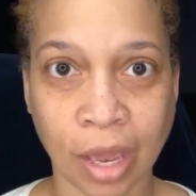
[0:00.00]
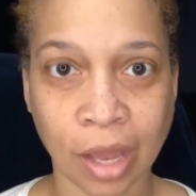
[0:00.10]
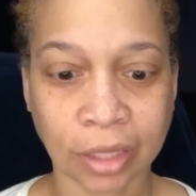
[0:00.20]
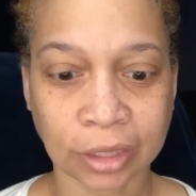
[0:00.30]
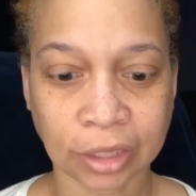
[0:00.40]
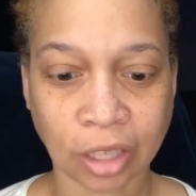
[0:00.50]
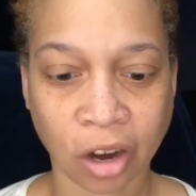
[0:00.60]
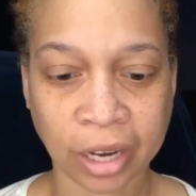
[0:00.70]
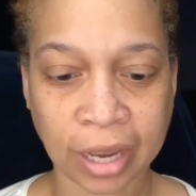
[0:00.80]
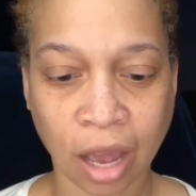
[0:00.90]

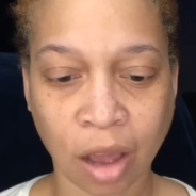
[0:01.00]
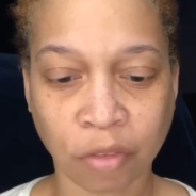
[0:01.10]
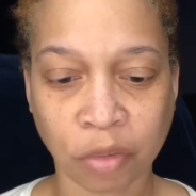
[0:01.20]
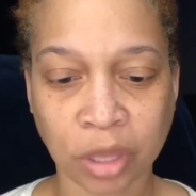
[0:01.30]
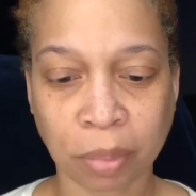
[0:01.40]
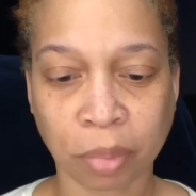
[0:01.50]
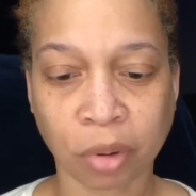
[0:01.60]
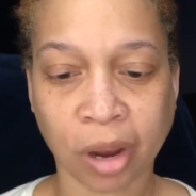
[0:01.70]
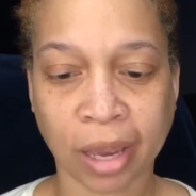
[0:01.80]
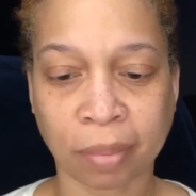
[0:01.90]
Starting off with
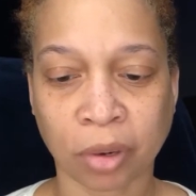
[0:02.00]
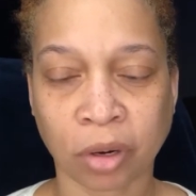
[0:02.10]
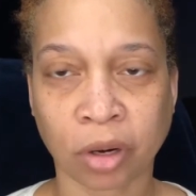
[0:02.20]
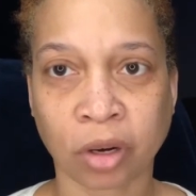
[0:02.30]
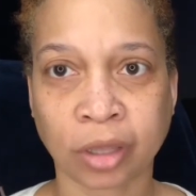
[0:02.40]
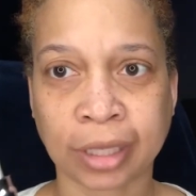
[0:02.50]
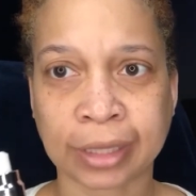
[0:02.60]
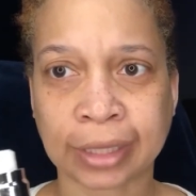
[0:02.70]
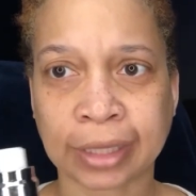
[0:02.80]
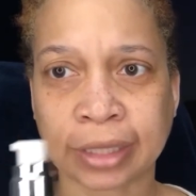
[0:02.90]
primer, this
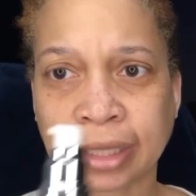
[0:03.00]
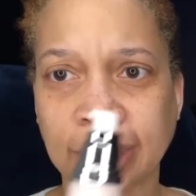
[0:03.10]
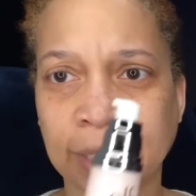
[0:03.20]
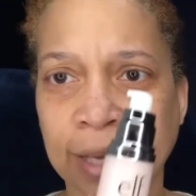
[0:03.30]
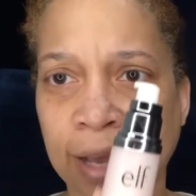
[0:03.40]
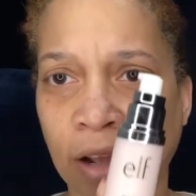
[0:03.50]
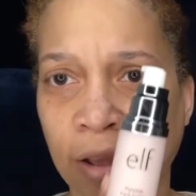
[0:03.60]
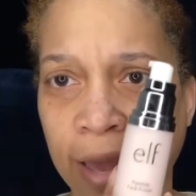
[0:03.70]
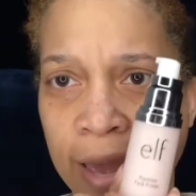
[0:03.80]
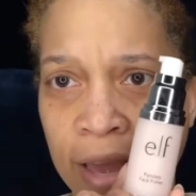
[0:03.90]
is
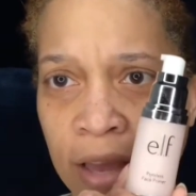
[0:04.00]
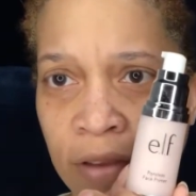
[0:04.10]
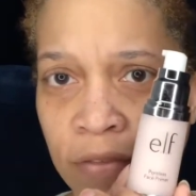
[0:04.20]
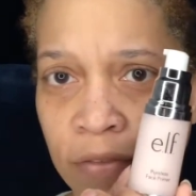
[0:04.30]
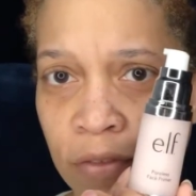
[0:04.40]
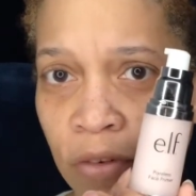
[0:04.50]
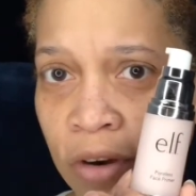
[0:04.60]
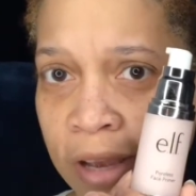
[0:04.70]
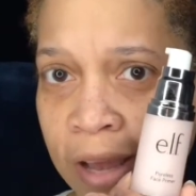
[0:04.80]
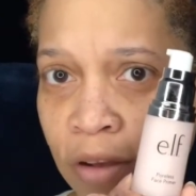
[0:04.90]
ELF or
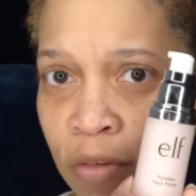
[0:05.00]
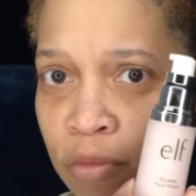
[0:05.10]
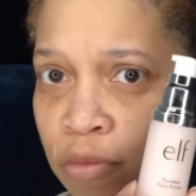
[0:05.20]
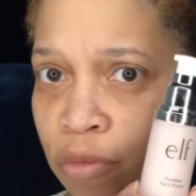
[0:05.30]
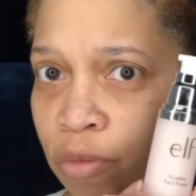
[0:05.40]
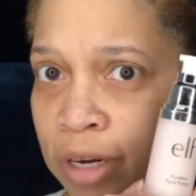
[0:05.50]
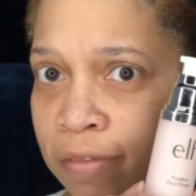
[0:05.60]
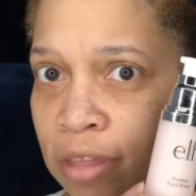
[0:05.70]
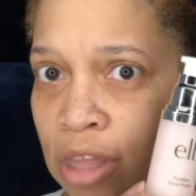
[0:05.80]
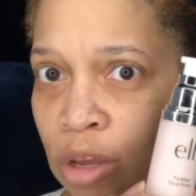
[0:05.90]
ELF, one of
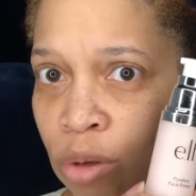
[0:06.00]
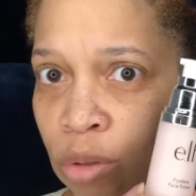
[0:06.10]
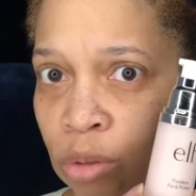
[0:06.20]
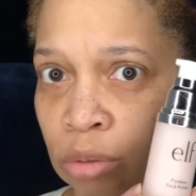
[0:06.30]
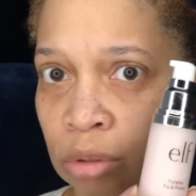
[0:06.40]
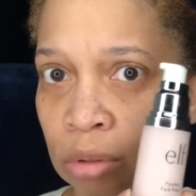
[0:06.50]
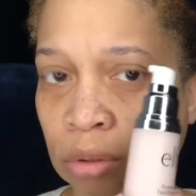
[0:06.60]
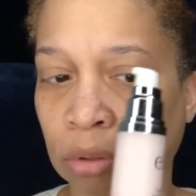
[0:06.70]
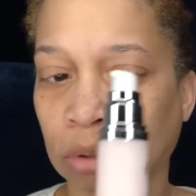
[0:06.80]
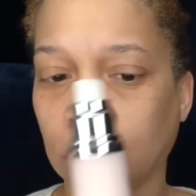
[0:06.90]
those.
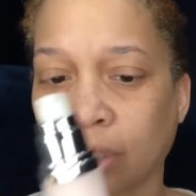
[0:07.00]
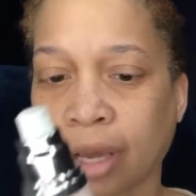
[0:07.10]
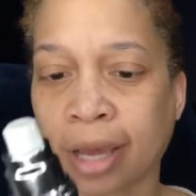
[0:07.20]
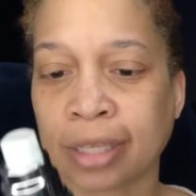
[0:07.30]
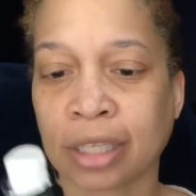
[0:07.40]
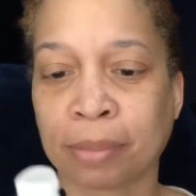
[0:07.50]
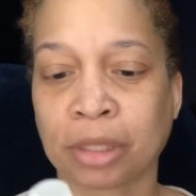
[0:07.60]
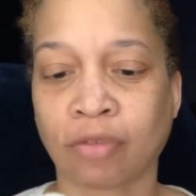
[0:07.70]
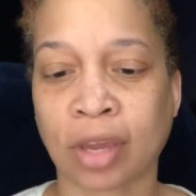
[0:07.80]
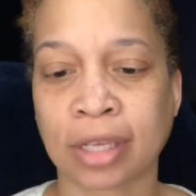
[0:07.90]
Eyes, lips,
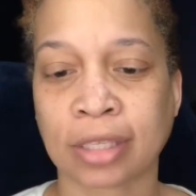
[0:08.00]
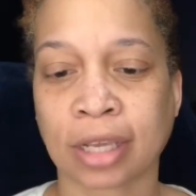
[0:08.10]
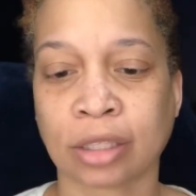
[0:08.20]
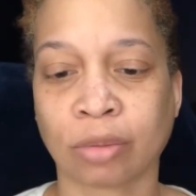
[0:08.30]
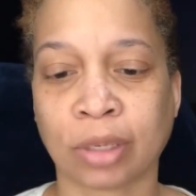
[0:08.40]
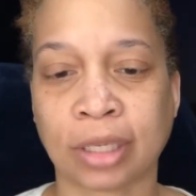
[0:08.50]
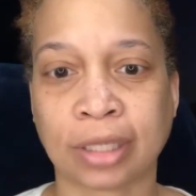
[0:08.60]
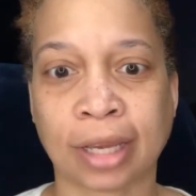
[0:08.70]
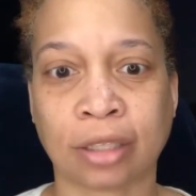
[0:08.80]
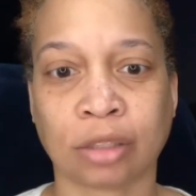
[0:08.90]
face, that's what it
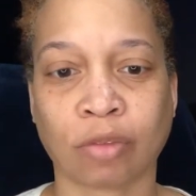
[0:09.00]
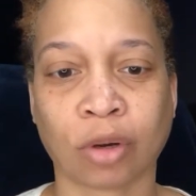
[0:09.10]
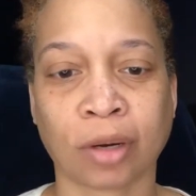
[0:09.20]
stands for.